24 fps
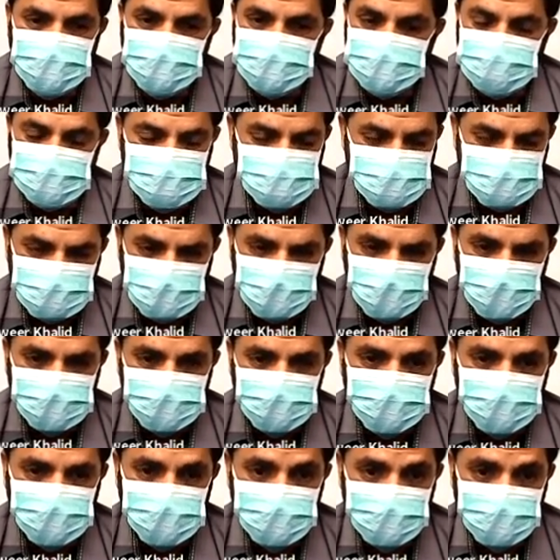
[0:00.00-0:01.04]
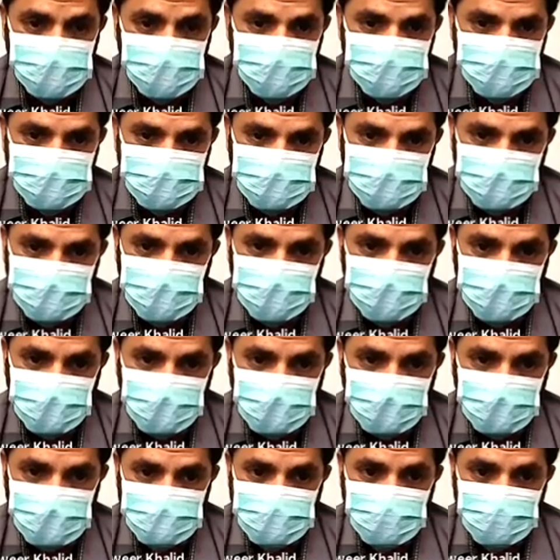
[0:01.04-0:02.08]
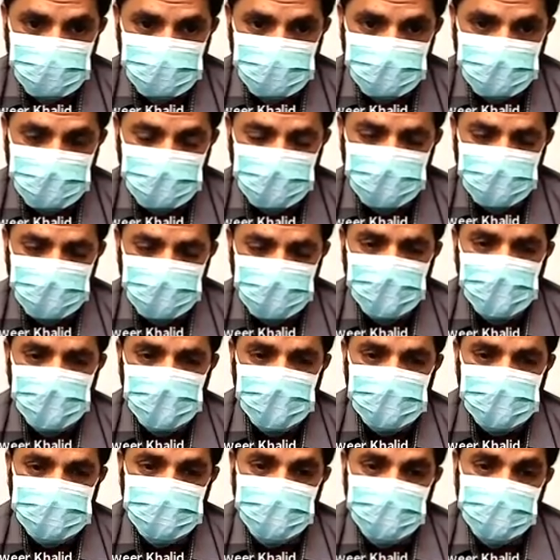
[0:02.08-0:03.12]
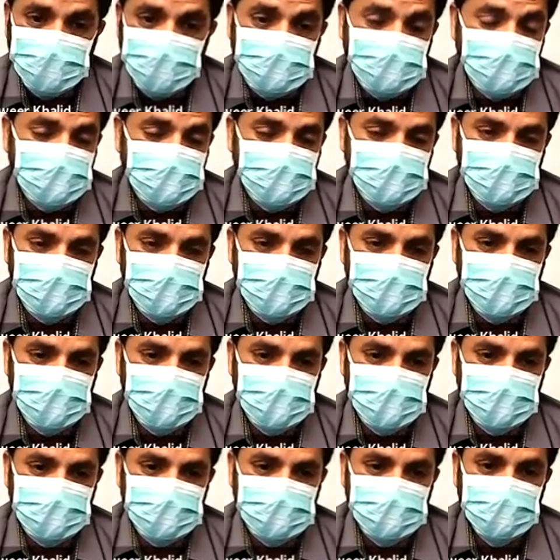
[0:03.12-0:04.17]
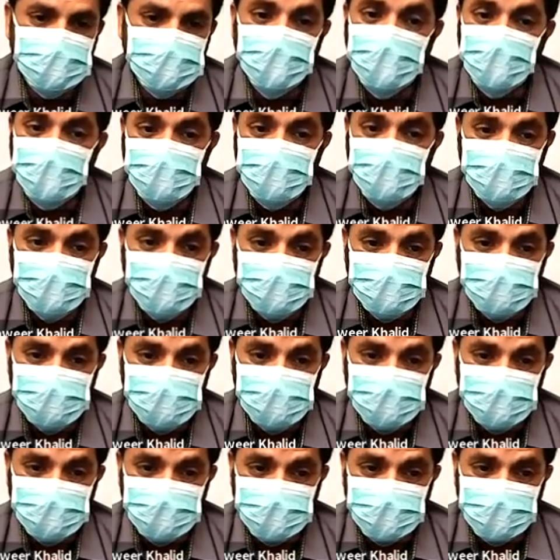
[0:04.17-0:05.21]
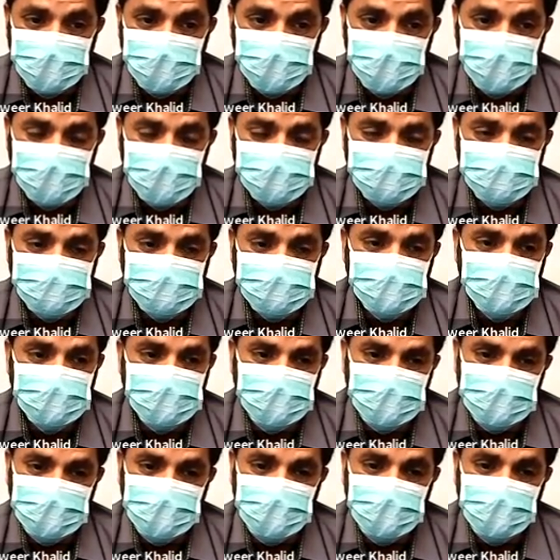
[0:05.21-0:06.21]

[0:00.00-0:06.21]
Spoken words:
patient came to you, you did an endoscopy, but you cannot control the bleeding, and